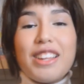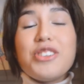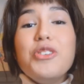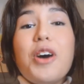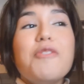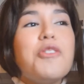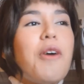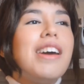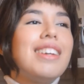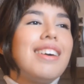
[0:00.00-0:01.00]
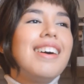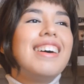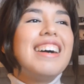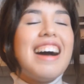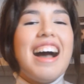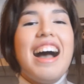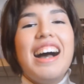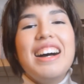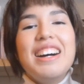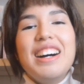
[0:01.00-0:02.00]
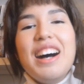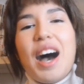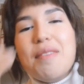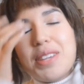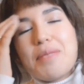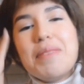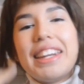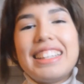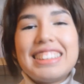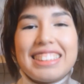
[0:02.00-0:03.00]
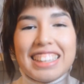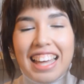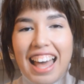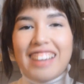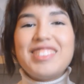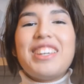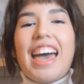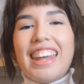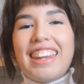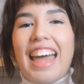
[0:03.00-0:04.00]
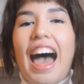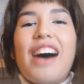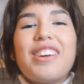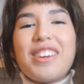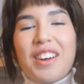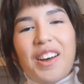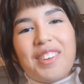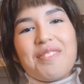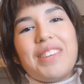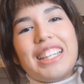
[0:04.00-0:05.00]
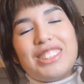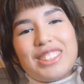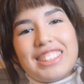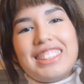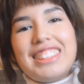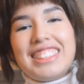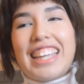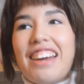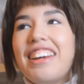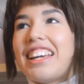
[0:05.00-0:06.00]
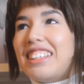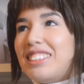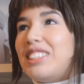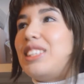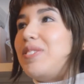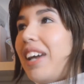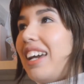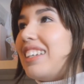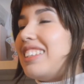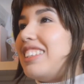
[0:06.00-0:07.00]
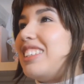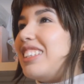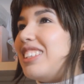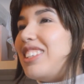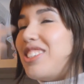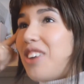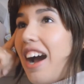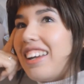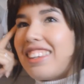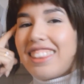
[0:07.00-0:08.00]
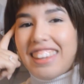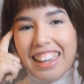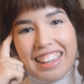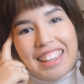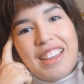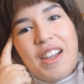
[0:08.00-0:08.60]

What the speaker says: You have no idea how many minutes I have to edit out of me just staring into space, trying to think